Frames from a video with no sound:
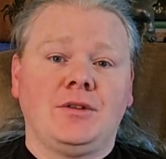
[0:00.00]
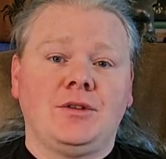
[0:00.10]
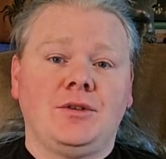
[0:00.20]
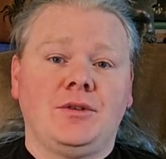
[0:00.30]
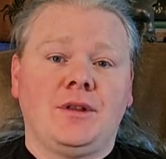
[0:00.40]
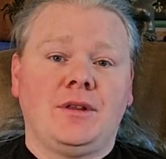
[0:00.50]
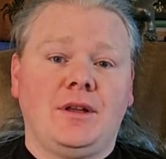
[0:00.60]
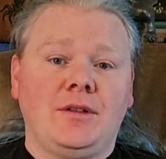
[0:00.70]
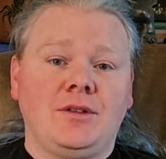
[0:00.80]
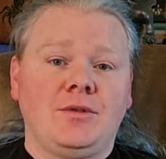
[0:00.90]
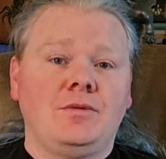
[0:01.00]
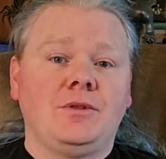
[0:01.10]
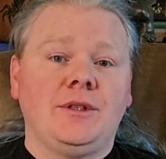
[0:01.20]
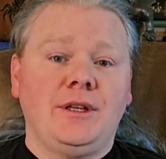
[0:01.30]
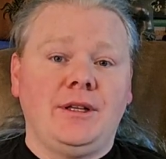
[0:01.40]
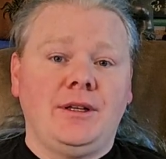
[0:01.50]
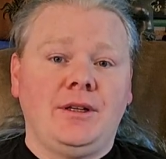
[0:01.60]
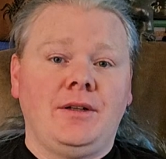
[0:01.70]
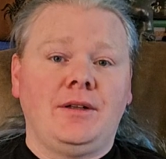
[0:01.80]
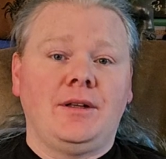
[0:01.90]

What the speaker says: to the things you will need